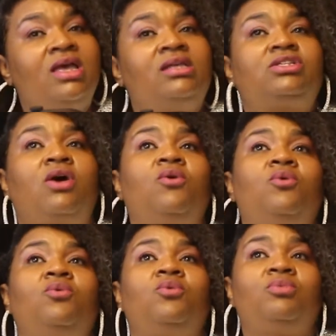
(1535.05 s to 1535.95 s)

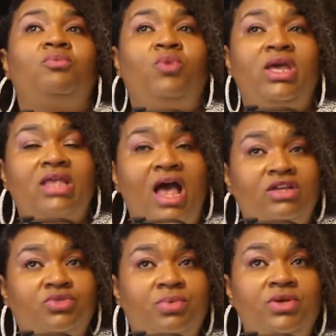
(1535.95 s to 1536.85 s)
So with
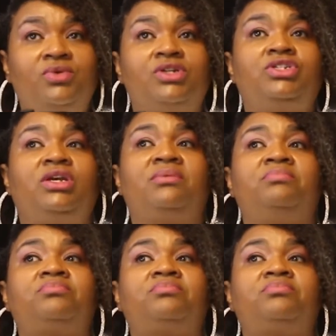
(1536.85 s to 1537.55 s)
entrepreneurship,